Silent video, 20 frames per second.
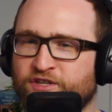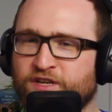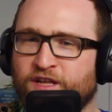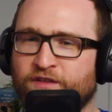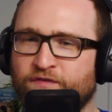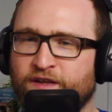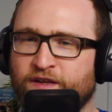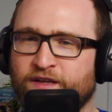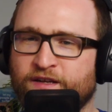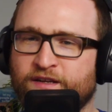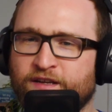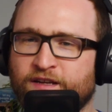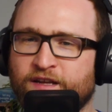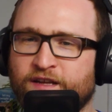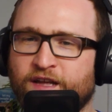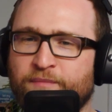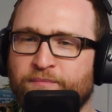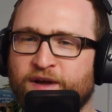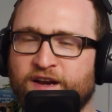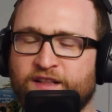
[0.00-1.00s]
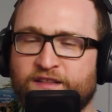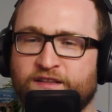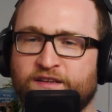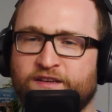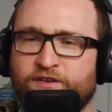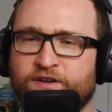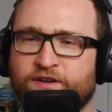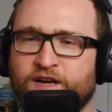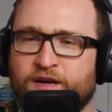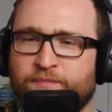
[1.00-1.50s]
I think, embedded in
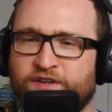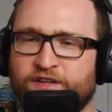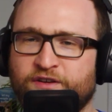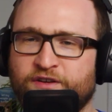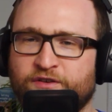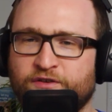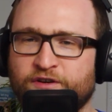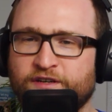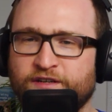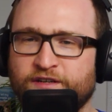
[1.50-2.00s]
your company, or?